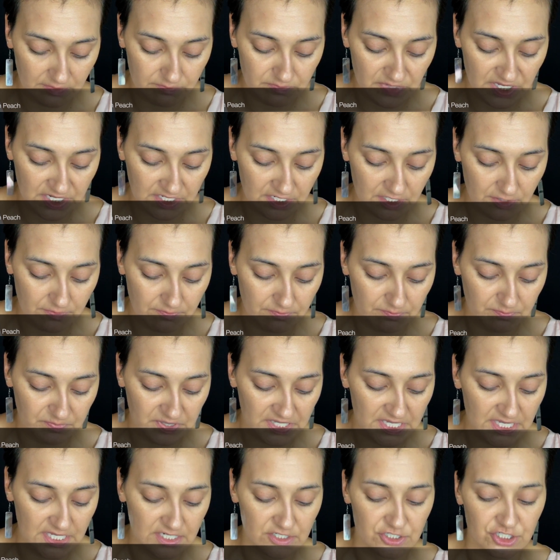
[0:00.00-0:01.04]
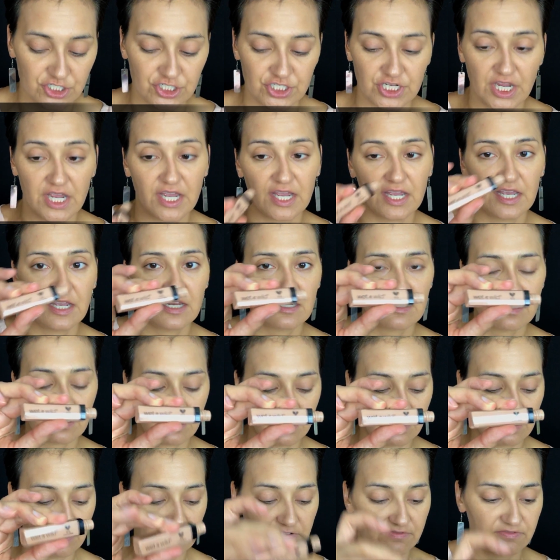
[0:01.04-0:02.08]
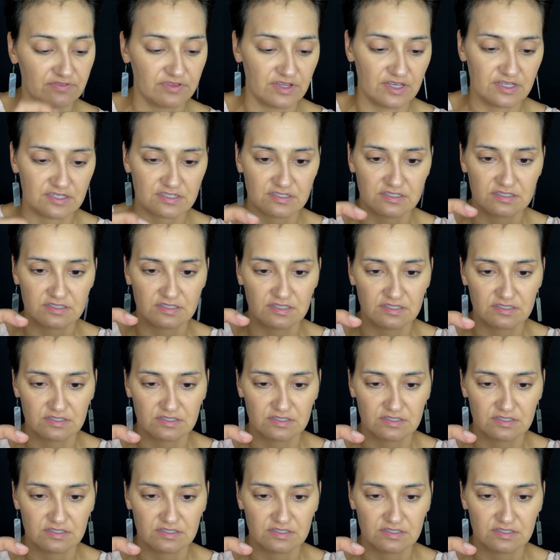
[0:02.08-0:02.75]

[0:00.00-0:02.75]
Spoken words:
medium peach shade of this.